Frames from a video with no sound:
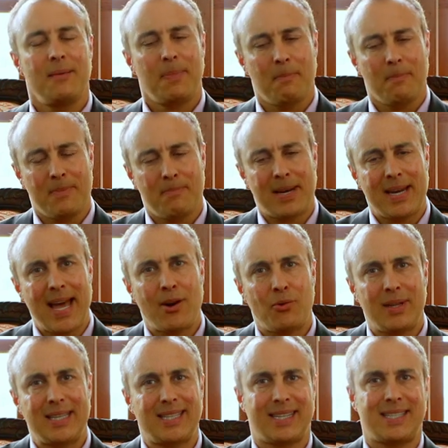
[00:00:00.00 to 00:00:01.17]
But not
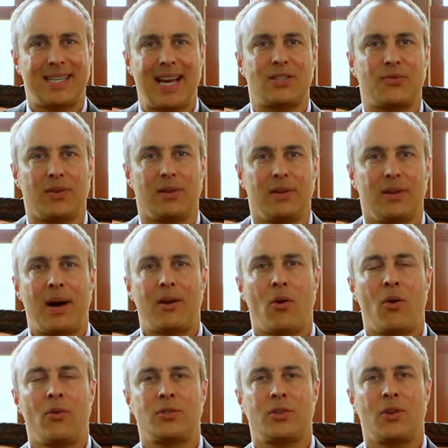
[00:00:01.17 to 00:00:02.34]
only successful, but
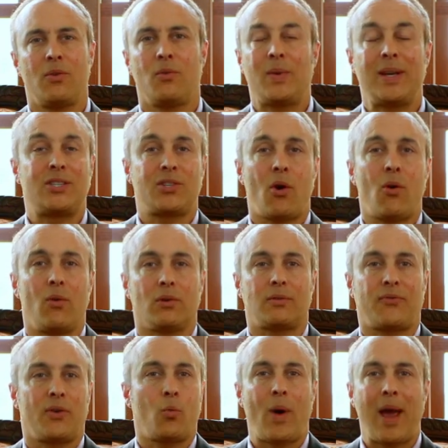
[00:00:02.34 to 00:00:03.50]
also we sold
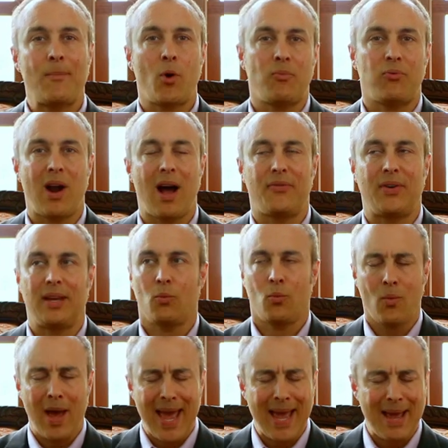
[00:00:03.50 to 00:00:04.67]
for way more profit,
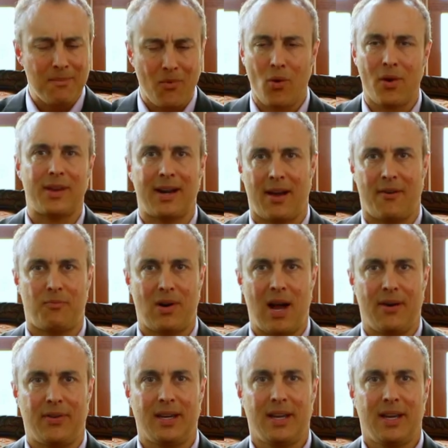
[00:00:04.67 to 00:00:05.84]
way more than enough
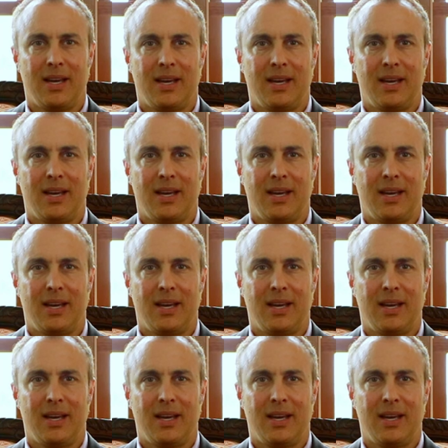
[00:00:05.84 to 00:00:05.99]
profit